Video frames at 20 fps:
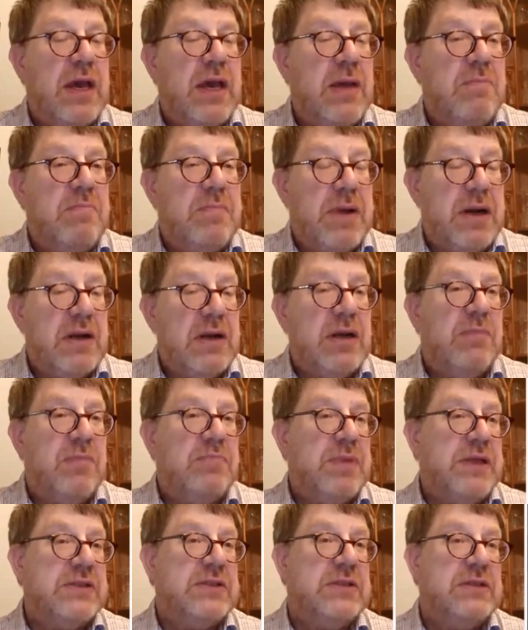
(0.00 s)
bunker
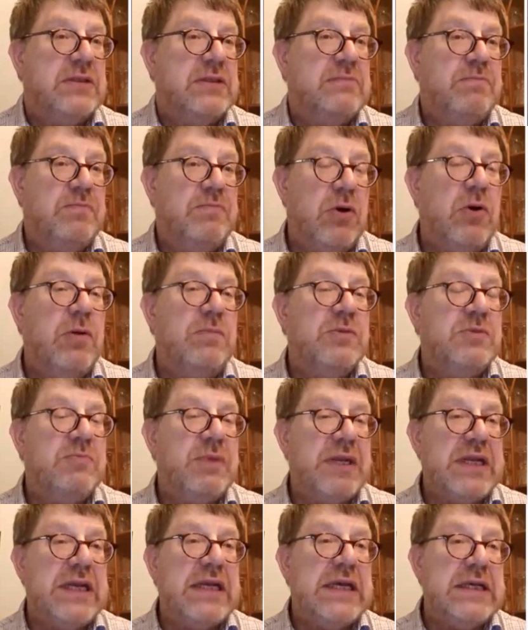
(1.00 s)
buster bombs.
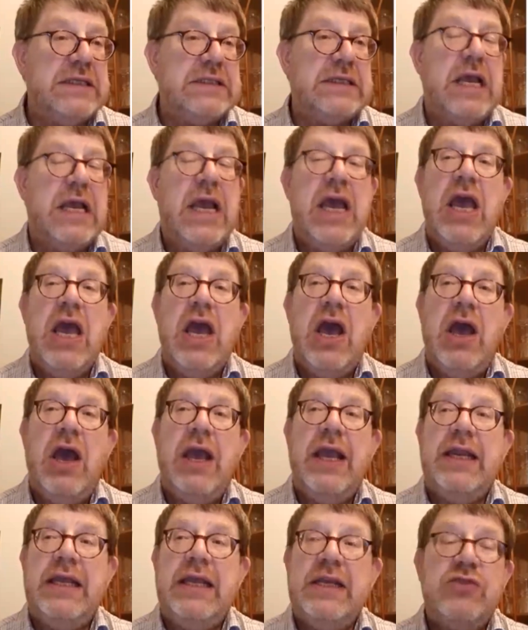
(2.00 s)
But it is
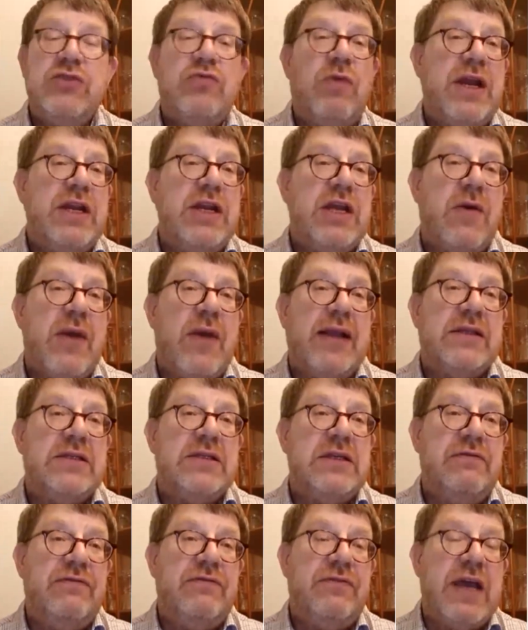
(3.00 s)

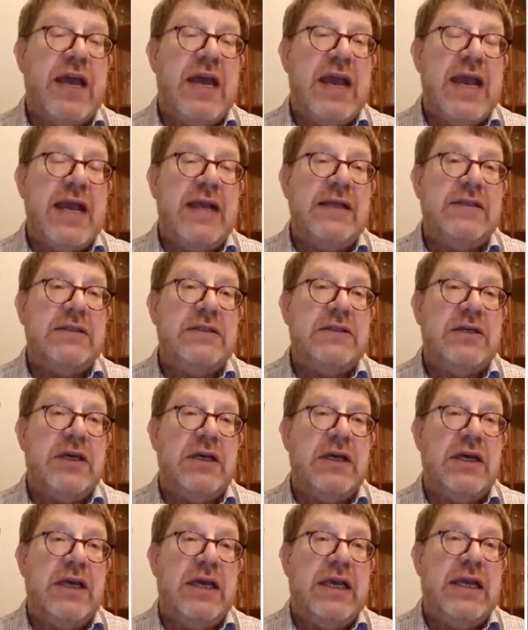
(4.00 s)
radioactive, and
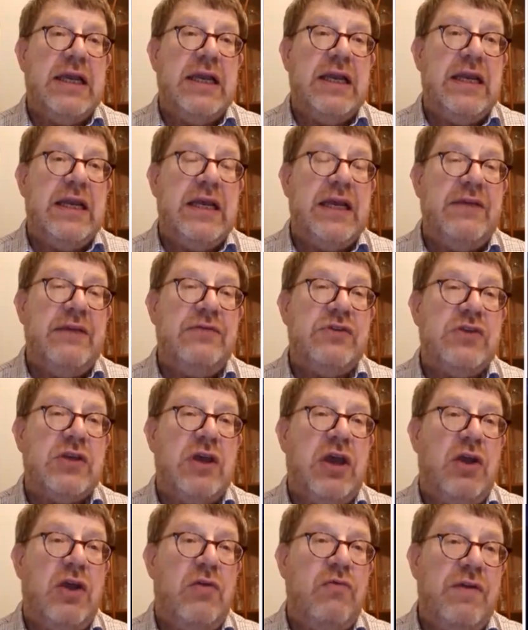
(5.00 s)
it leaves a
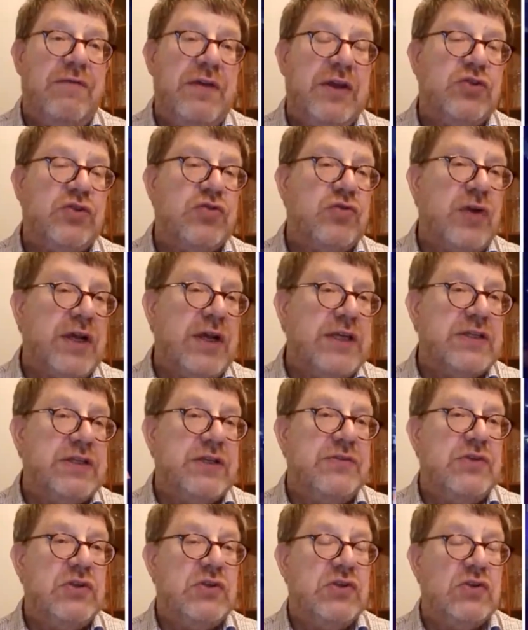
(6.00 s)
horrific trace
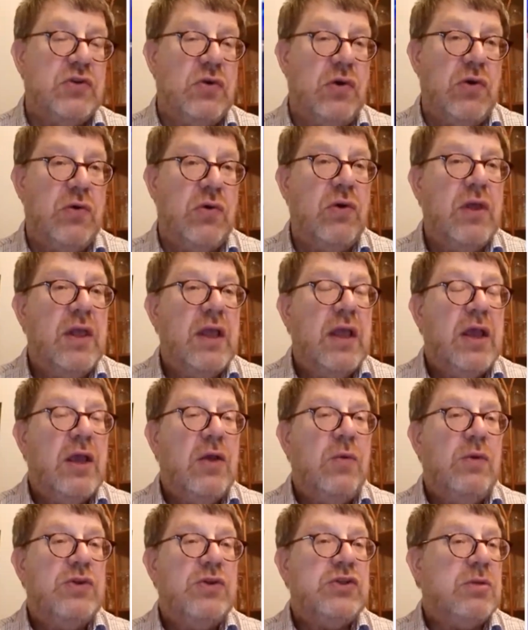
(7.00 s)
in the soil,
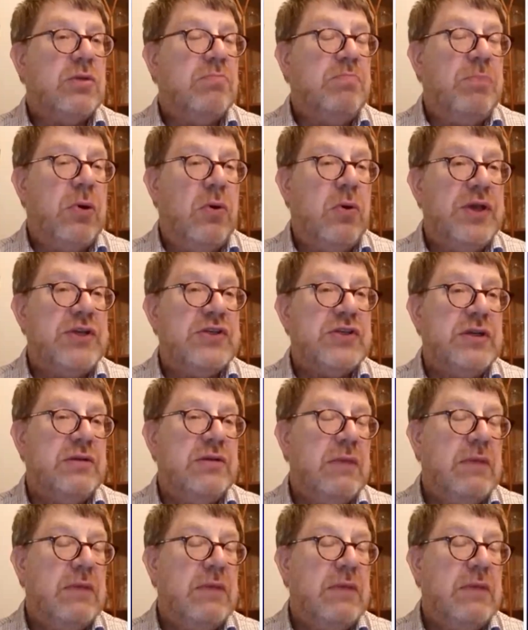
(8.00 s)
which can poison,